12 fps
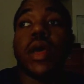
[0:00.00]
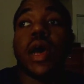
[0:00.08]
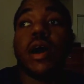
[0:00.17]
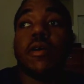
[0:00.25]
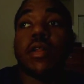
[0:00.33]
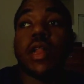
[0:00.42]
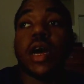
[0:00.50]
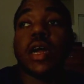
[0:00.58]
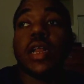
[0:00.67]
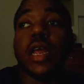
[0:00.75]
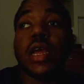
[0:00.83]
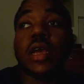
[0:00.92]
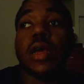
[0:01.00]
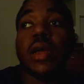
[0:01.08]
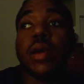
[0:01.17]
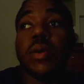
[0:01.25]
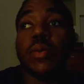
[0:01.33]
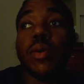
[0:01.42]
outlining
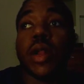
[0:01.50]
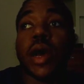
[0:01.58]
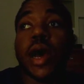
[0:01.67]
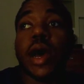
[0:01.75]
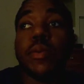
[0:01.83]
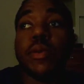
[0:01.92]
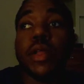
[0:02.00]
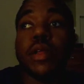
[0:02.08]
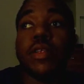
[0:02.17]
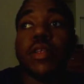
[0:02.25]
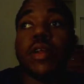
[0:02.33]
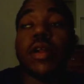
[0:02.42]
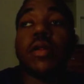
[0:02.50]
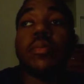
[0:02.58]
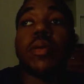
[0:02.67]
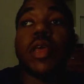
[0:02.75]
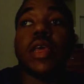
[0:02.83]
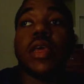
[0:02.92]
what I would consider to
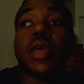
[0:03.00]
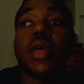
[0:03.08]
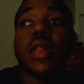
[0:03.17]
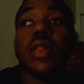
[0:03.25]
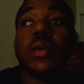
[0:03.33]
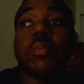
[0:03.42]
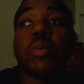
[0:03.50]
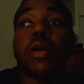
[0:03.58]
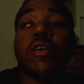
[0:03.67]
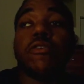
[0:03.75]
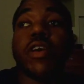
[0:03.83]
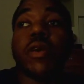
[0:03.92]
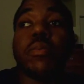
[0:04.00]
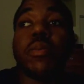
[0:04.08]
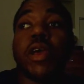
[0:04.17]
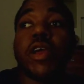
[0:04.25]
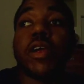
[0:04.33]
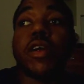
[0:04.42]
be the perfect
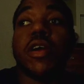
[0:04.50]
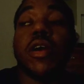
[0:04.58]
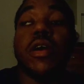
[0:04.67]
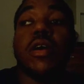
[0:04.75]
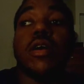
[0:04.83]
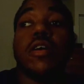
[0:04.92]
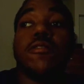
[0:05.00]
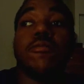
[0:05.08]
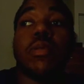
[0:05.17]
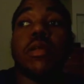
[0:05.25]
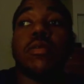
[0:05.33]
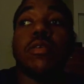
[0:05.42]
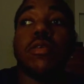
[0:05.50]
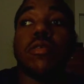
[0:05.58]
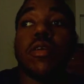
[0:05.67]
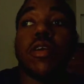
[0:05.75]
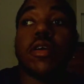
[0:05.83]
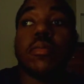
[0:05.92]
pair of Bluetooth
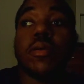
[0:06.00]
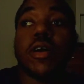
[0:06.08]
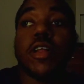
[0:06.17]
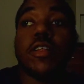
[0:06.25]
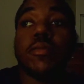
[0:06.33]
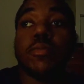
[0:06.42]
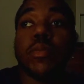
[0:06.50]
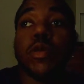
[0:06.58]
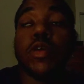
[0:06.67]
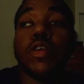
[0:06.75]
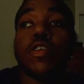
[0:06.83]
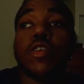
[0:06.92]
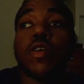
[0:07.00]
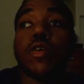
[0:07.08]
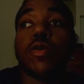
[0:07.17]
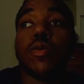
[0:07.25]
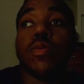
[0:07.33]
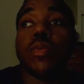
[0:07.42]
earbuds.
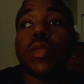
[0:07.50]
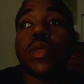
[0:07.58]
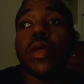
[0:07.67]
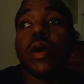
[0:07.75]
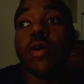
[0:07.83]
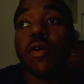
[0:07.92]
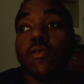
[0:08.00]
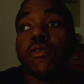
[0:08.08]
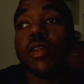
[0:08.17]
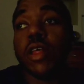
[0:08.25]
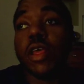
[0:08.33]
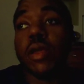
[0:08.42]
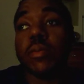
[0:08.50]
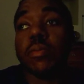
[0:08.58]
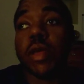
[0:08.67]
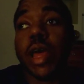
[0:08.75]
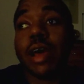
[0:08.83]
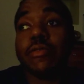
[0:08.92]
So hopefully
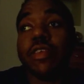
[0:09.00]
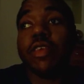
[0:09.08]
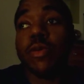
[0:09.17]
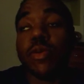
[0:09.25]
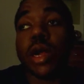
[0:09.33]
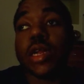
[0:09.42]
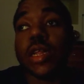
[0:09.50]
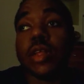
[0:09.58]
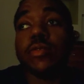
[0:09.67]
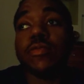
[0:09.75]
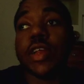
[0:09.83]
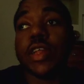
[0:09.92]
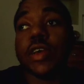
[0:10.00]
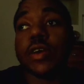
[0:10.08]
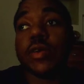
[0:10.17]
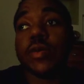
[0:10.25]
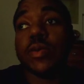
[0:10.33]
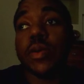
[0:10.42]
after you watch this
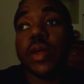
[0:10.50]
video,